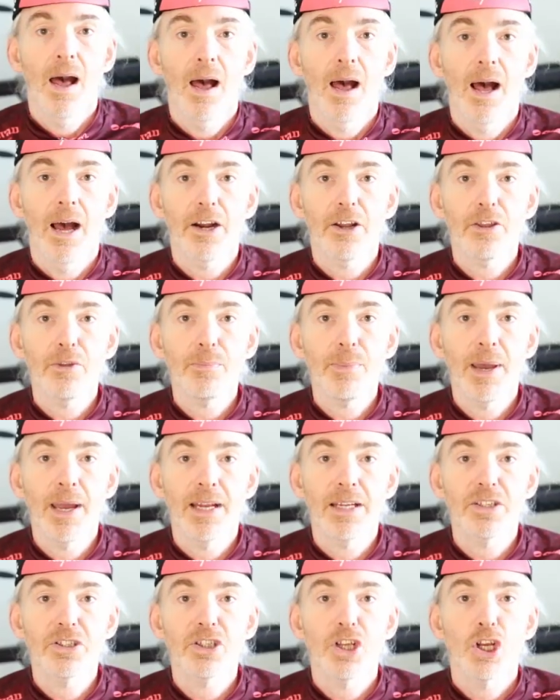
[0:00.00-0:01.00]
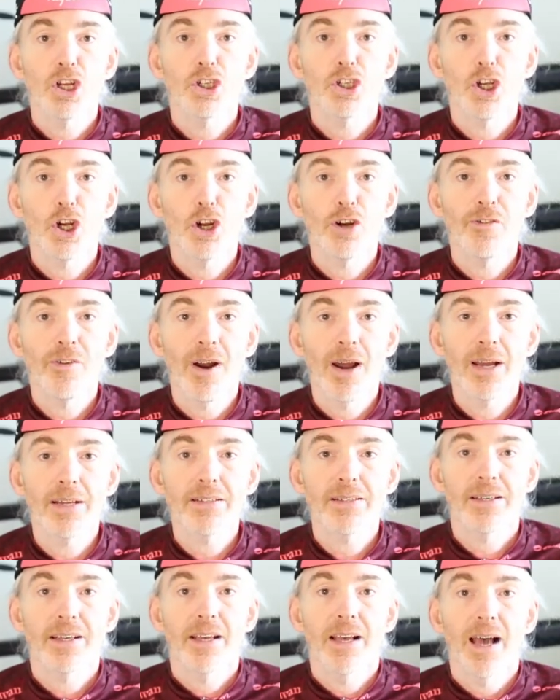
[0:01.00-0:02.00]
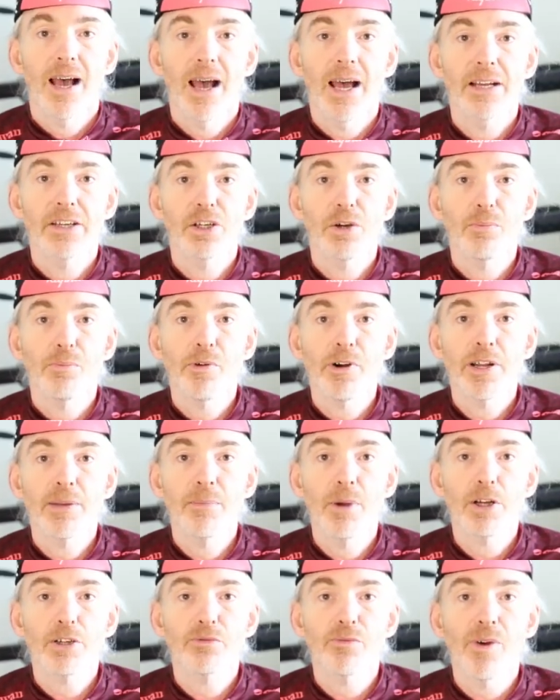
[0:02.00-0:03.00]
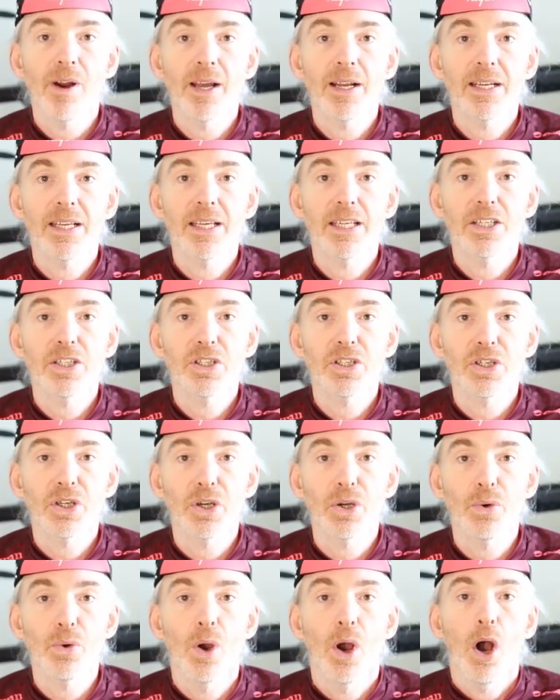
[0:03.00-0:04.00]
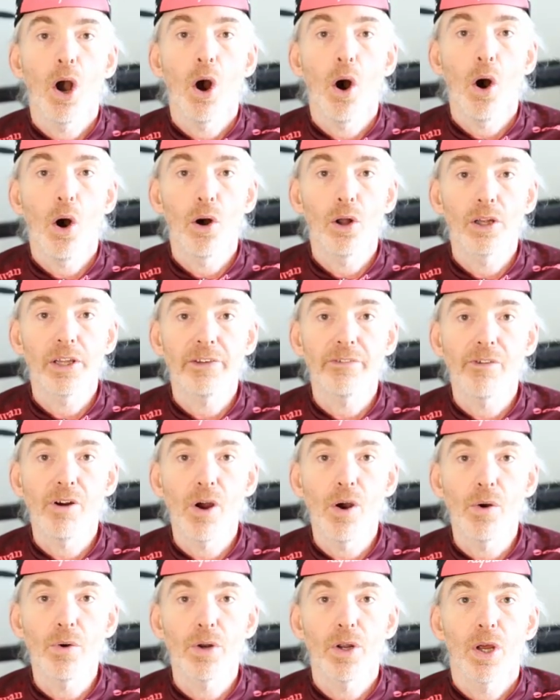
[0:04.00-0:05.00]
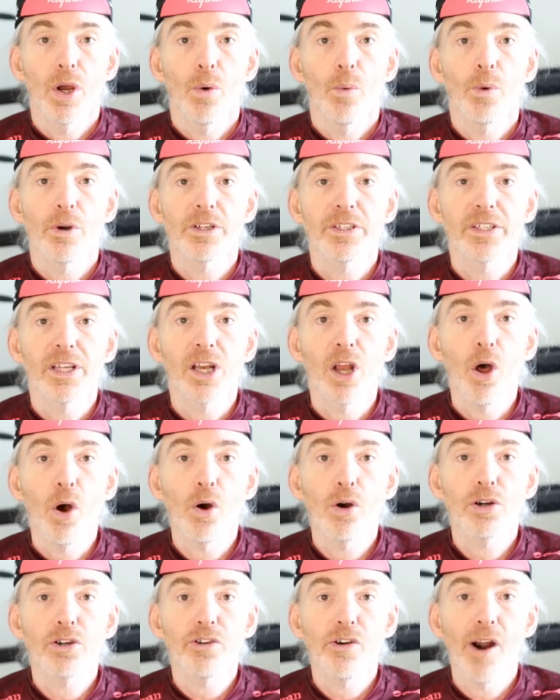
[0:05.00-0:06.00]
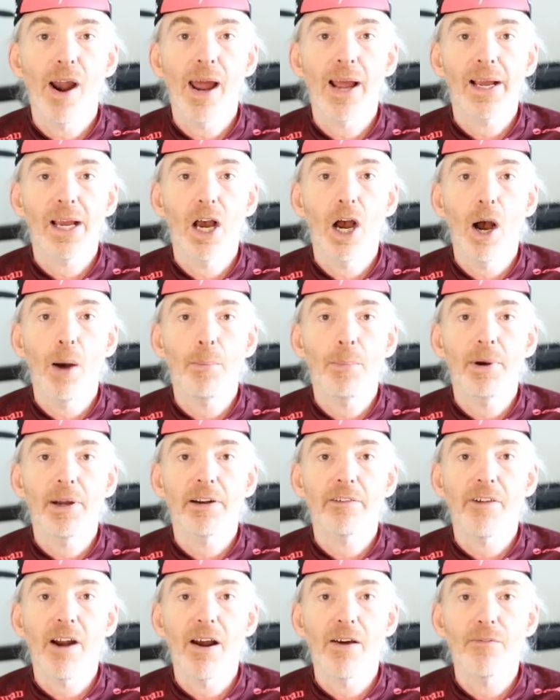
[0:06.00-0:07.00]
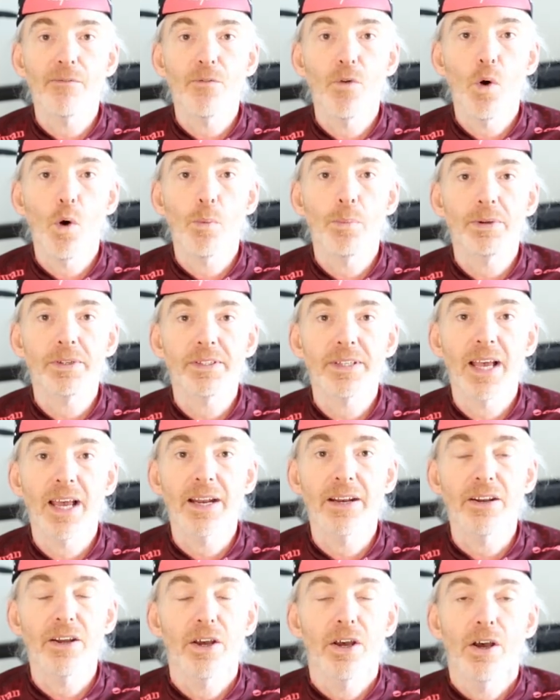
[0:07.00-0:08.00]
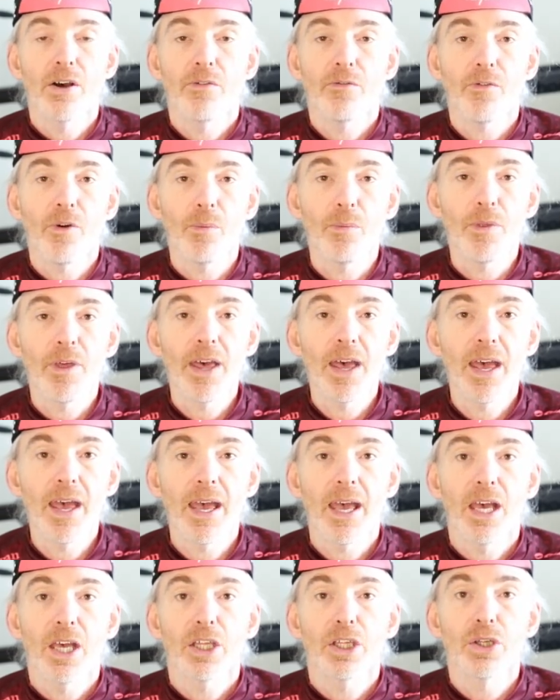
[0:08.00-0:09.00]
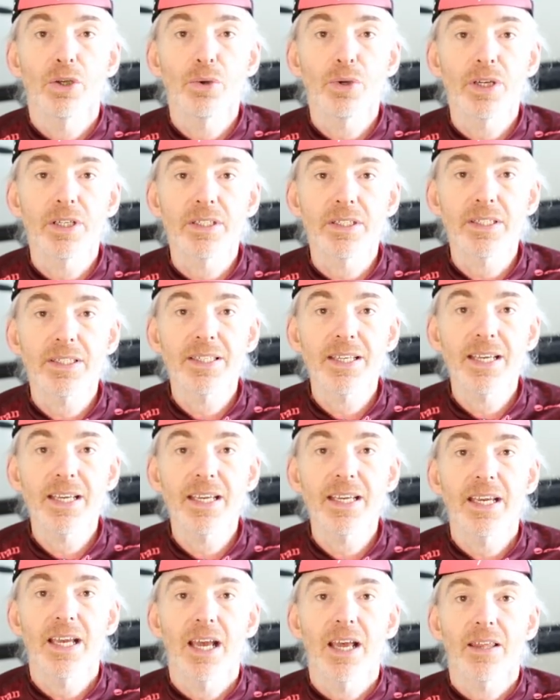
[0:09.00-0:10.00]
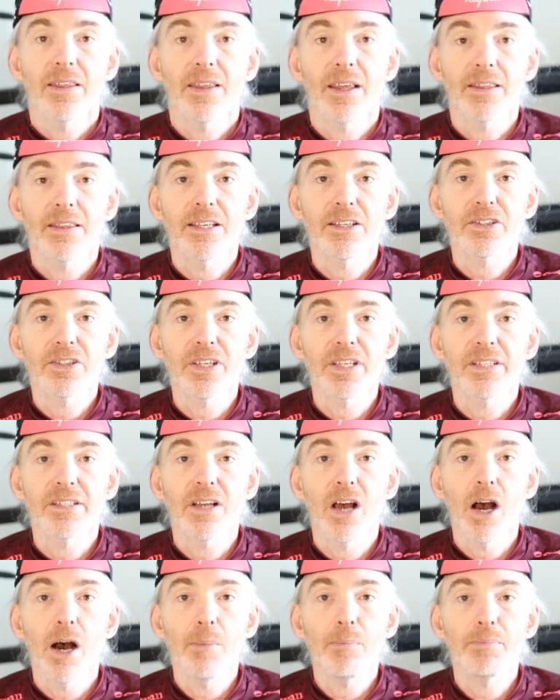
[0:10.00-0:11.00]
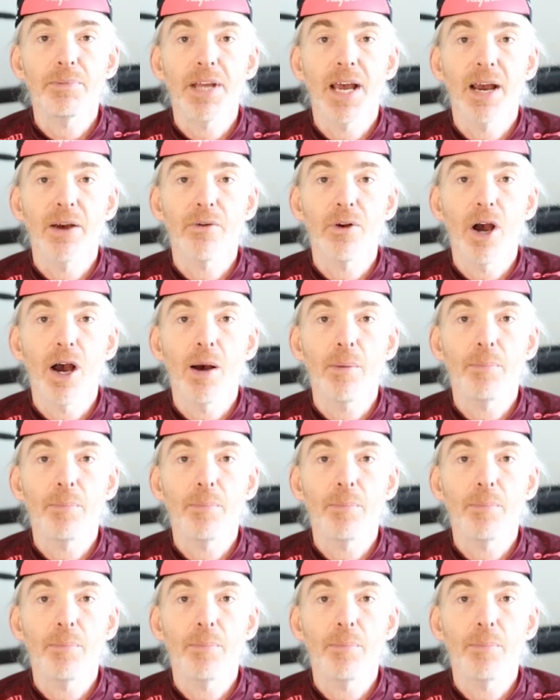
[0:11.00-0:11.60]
Out of the pens, turn right, and you're pretty much right into Otley Road, which is the long drag up at around 4%. From there, you can see that this is up, down,